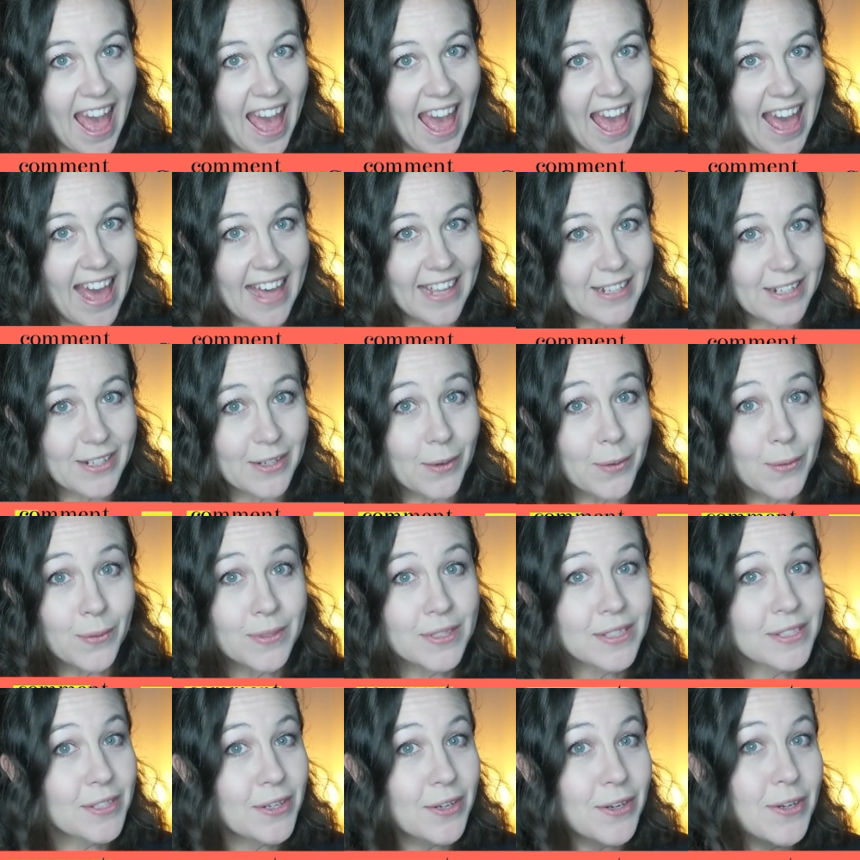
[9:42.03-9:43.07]
And
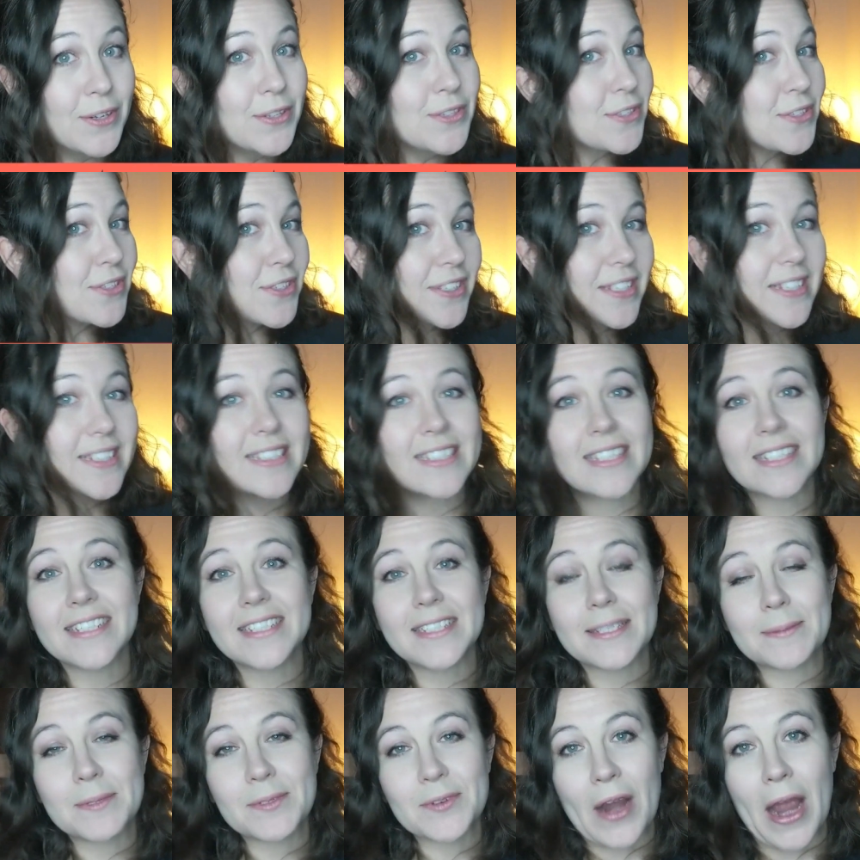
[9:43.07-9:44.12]
also, do
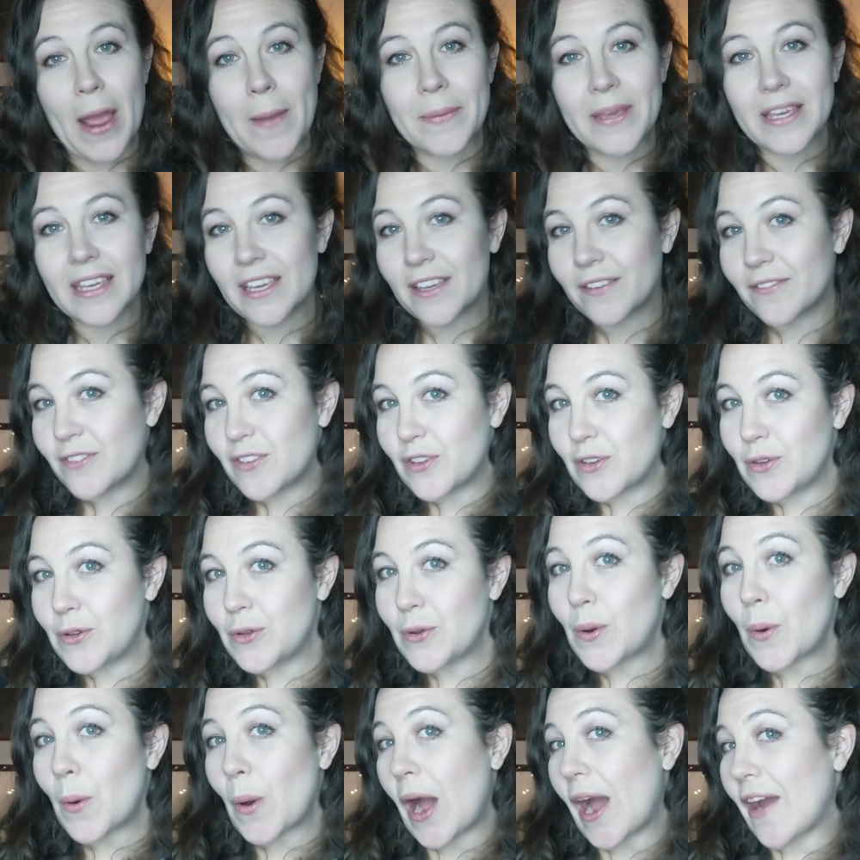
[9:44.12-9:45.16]
consider subscribing if
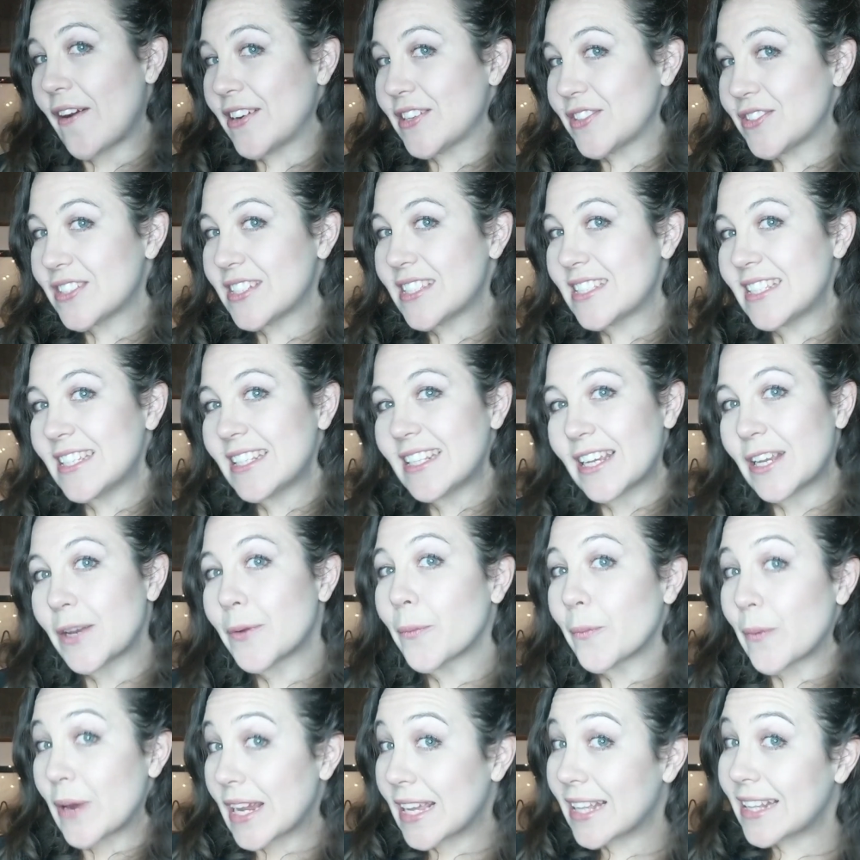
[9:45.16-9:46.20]
you are interested
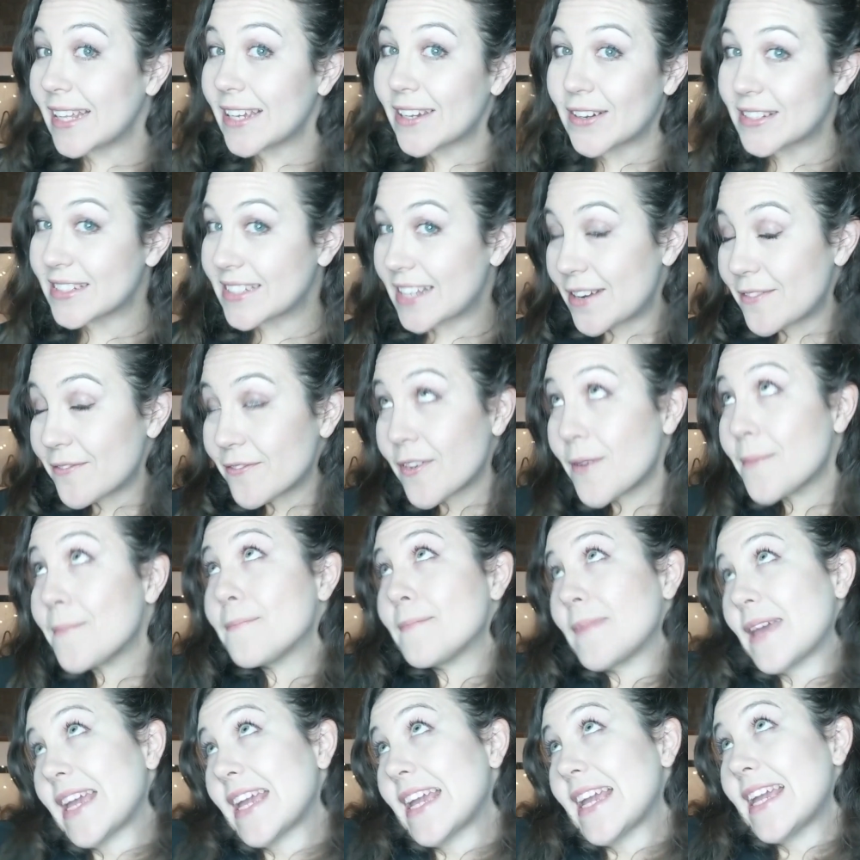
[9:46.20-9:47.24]
in weekly content
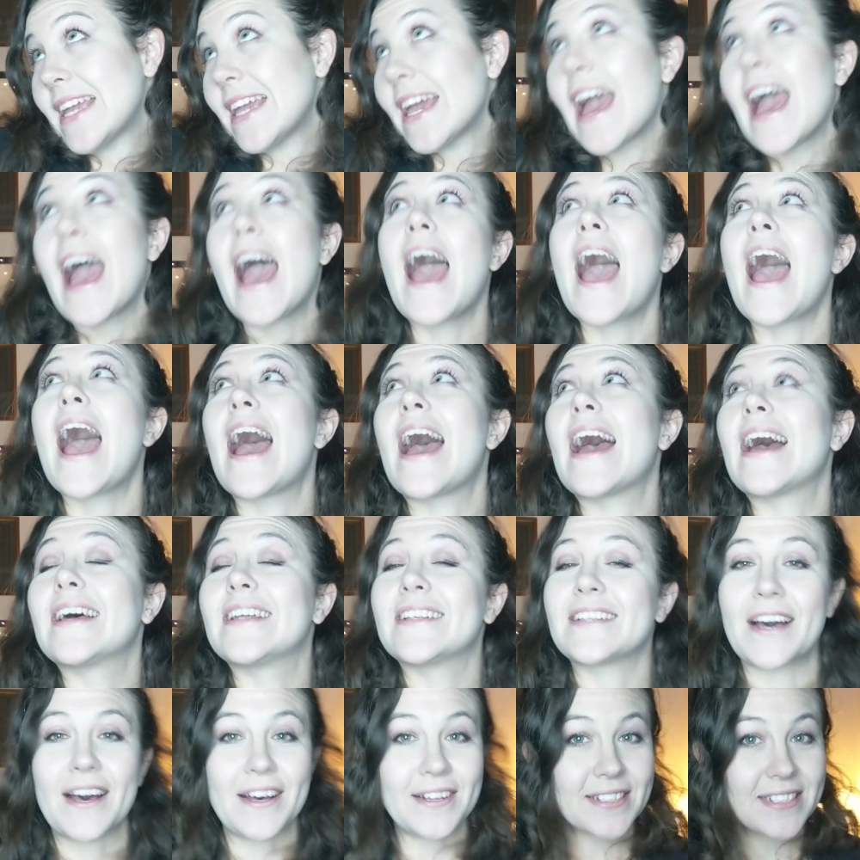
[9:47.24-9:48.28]
from me.
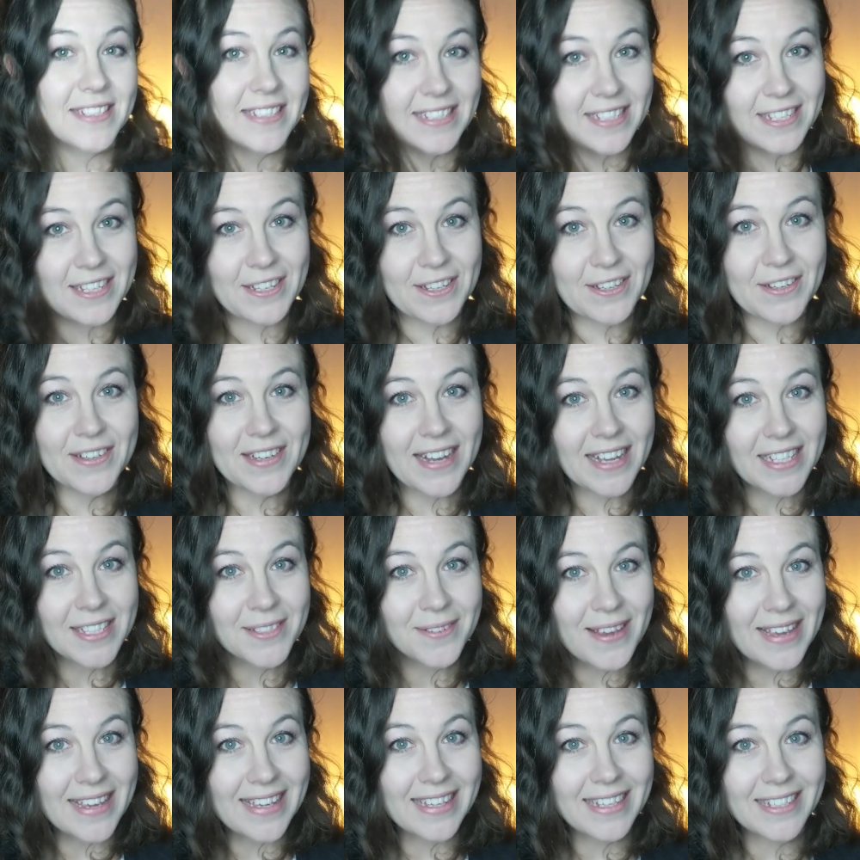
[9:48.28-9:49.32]
And I'll see you
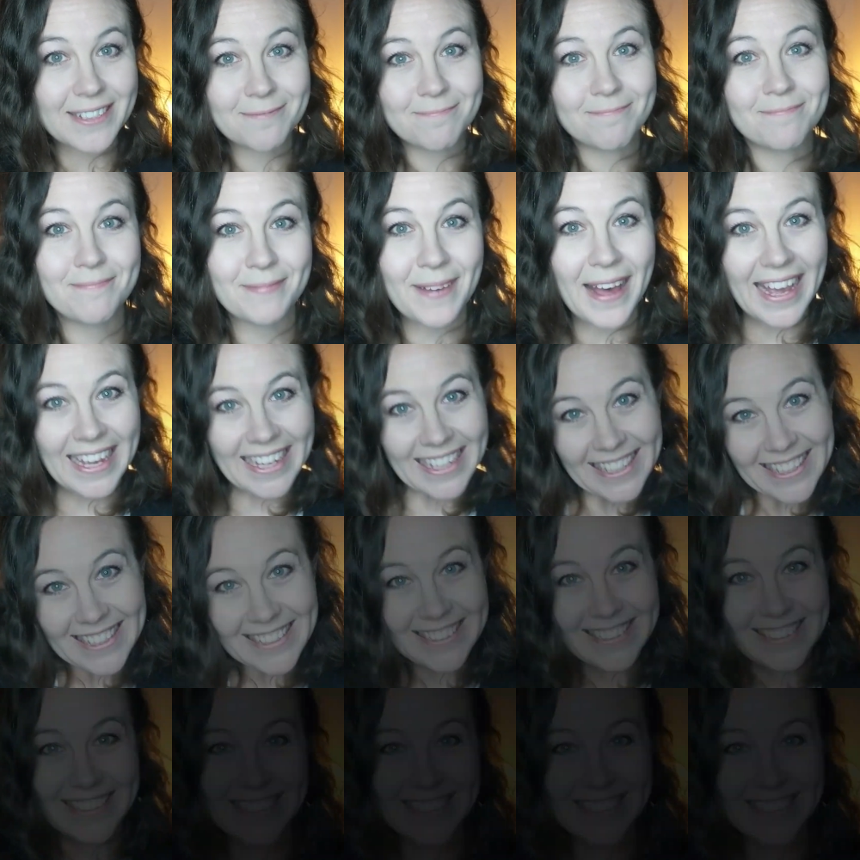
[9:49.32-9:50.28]
next week. Bye!